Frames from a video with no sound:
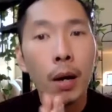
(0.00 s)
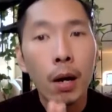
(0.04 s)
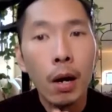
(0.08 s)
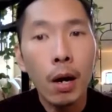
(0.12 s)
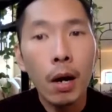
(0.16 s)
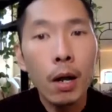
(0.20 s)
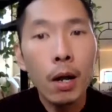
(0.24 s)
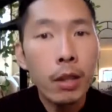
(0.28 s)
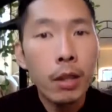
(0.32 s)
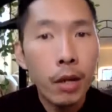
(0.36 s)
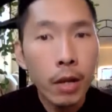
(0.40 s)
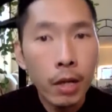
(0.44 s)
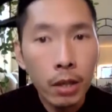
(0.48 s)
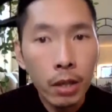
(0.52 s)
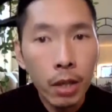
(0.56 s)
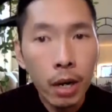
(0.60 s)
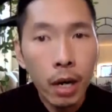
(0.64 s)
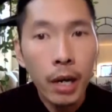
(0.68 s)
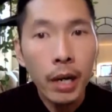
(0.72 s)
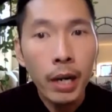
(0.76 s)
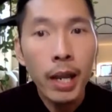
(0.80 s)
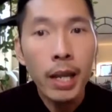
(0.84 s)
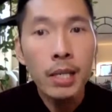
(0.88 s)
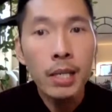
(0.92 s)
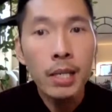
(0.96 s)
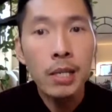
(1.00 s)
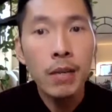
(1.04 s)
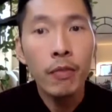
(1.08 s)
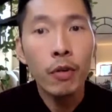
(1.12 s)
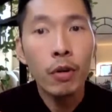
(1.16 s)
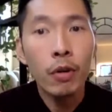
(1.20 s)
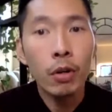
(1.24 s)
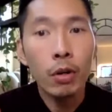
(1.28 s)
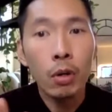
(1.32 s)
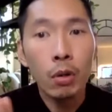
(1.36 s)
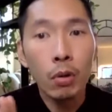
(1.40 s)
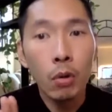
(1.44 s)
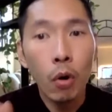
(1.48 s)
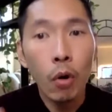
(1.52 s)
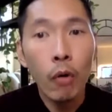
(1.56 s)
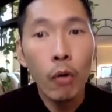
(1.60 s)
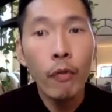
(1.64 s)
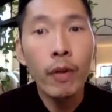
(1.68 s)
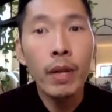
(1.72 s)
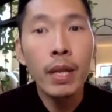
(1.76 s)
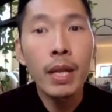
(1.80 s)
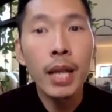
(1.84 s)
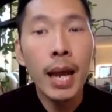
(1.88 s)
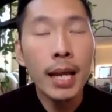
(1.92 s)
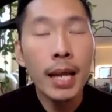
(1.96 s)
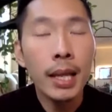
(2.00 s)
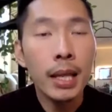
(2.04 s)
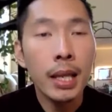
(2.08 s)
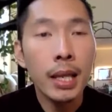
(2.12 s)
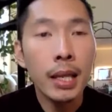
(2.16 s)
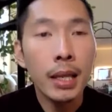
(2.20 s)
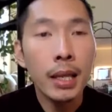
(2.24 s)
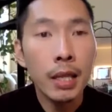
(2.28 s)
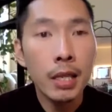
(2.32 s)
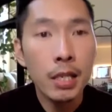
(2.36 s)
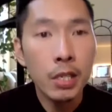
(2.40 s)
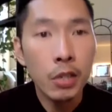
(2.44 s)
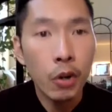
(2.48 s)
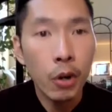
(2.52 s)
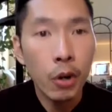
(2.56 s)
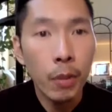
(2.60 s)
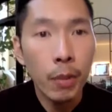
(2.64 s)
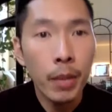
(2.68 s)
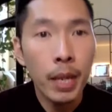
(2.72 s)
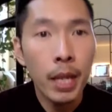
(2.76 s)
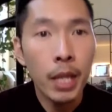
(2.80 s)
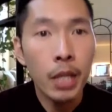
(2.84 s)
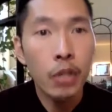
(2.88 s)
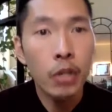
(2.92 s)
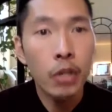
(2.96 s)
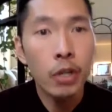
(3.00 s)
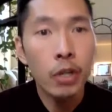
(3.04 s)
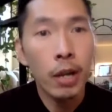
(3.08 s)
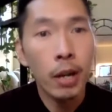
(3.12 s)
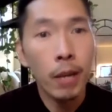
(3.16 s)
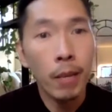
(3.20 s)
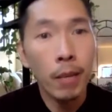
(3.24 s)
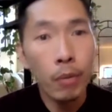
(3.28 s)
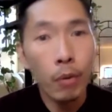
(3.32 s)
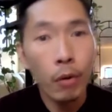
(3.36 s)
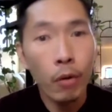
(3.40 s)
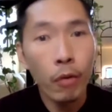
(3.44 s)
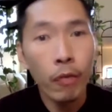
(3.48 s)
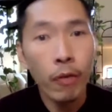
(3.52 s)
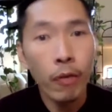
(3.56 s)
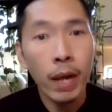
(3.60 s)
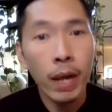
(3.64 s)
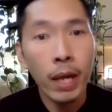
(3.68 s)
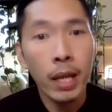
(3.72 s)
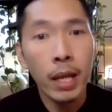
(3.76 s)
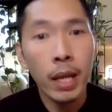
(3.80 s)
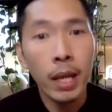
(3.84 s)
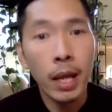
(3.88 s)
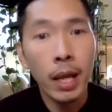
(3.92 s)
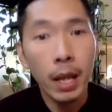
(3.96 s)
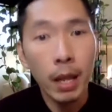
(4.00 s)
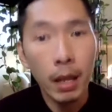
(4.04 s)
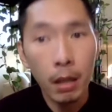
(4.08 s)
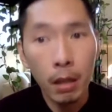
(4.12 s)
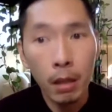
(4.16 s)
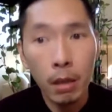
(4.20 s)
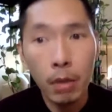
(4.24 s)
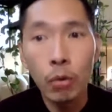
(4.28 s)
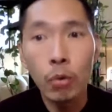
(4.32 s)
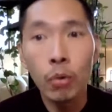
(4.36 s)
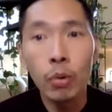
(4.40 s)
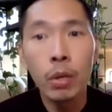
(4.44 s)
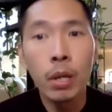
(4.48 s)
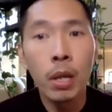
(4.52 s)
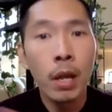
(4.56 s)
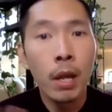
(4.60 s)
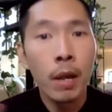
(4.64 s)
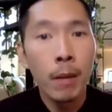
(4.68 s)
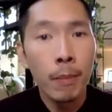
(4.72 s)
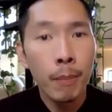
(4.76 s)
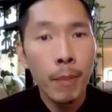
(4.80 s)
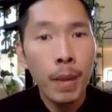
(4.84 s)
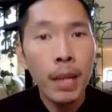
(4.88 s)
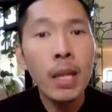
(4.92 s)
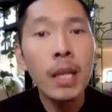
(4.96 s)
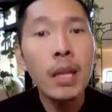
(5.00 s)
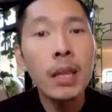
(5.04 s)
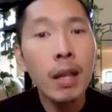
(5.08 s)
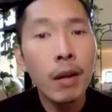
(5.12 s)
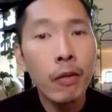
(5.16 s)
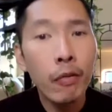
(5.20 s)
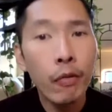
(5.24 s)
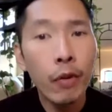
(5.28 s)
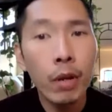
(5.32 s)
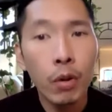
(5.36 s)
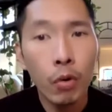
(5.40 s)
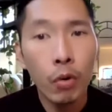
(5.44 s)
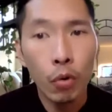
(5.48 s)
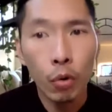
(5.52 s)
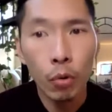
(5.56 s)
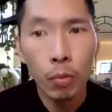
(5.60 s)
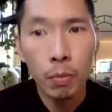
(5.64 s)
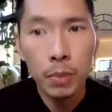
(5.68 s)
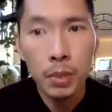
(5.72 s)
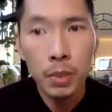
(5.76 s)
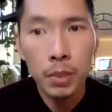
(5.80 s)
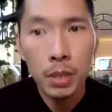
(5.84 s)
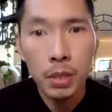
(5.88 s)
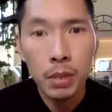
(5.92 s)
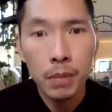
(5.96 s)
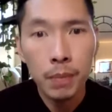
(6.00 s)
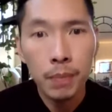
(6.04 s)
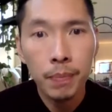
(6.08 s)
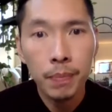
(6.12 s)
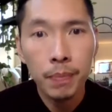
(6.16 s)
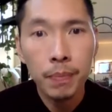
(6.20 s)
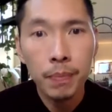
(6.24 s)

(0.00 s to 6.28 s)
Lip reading: other targets of COVID-19 discrimination and profiling include many different groups.